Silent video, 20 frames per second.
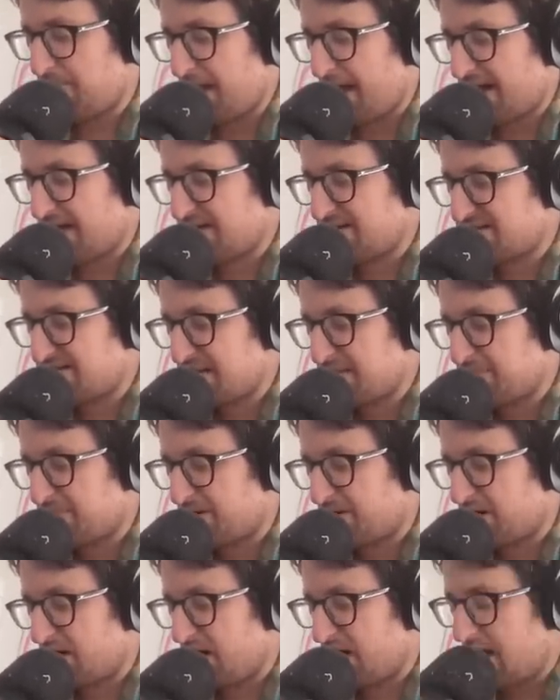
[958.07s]
on back in
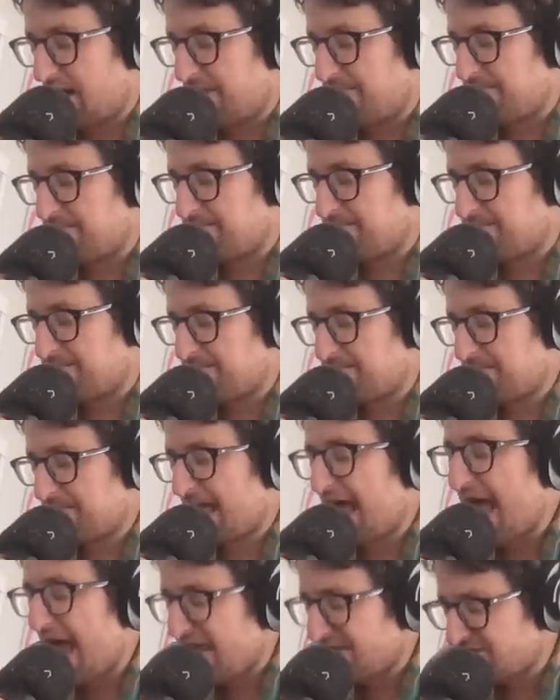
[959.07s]
December. Um,
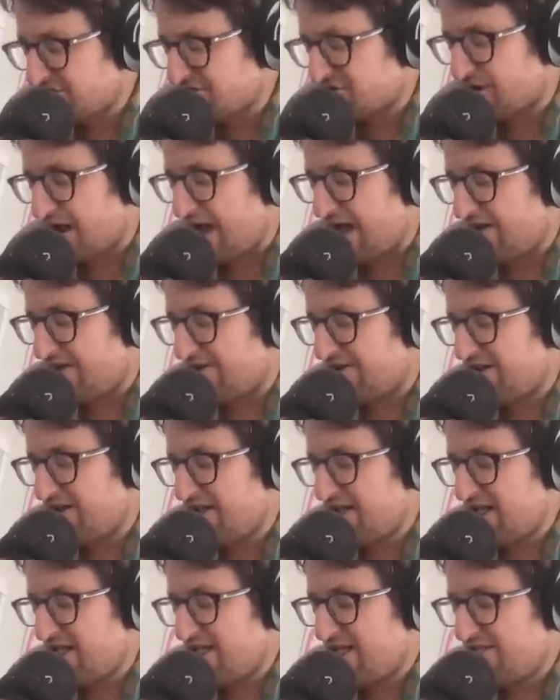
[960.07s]
at the
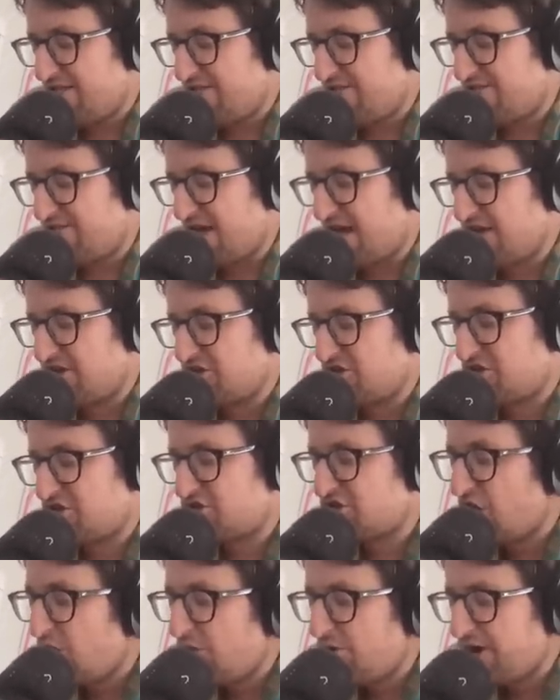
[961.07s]
trial, they
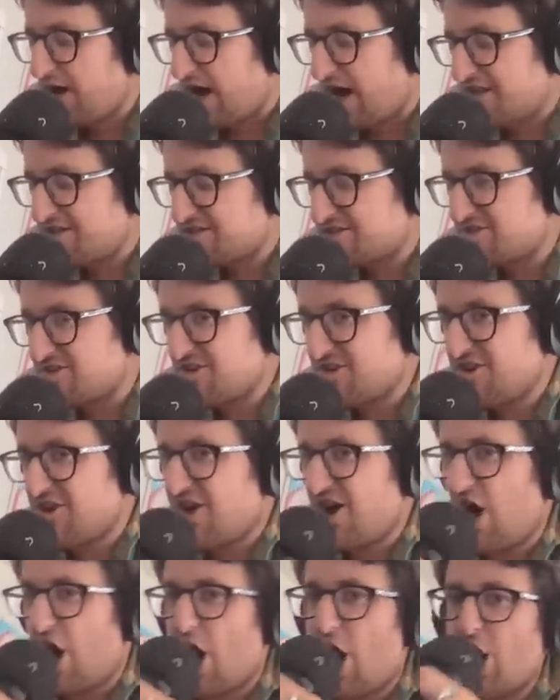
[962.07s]
showed us
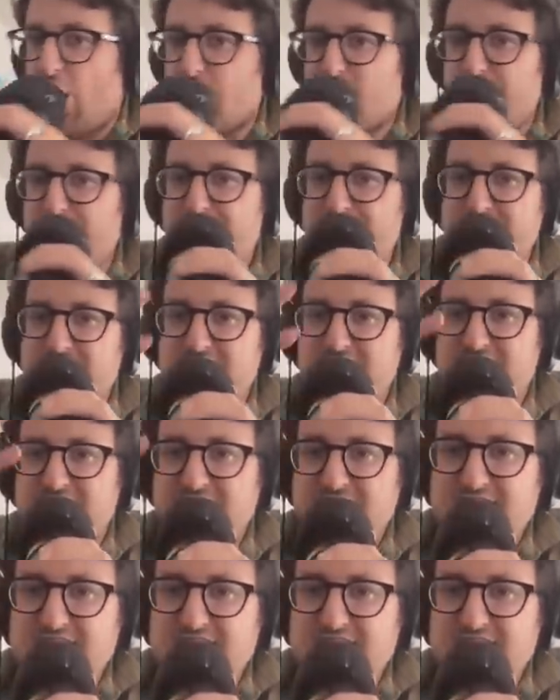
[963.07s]
all of these